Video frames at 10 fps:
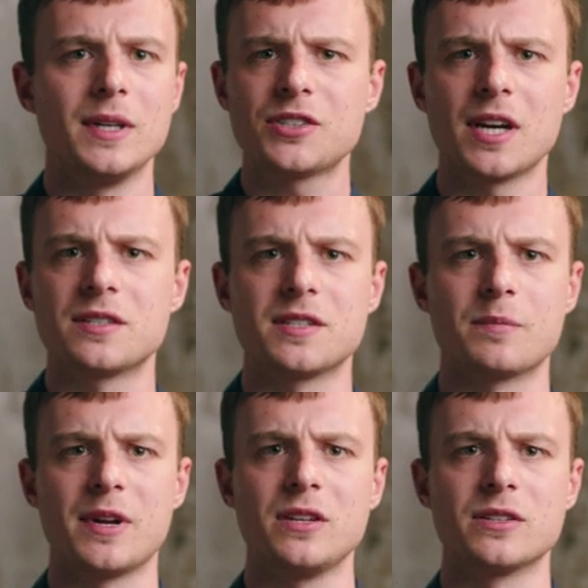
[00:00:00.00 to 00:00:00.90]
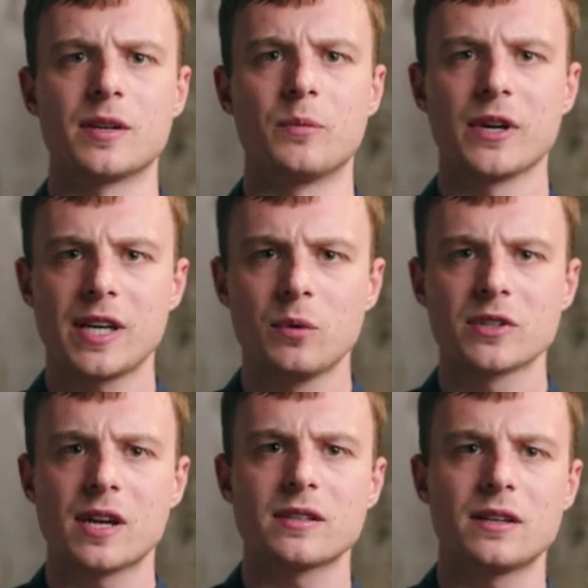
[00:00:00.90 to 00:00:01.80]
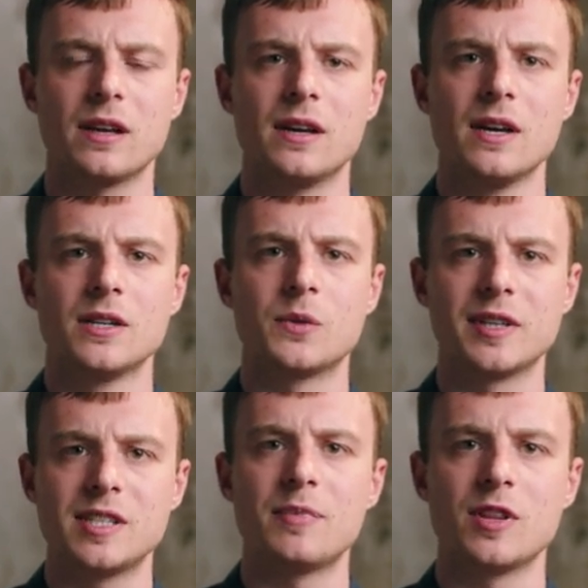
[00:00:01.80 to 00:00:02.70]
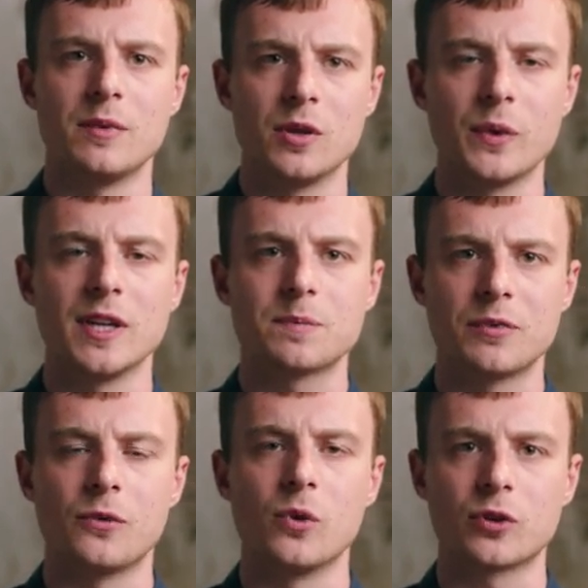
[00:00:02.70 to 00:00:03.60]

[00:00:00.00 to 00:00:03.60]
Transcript: he's changed his opinion somewhat. He wants Asle to exhibit them in the weeks before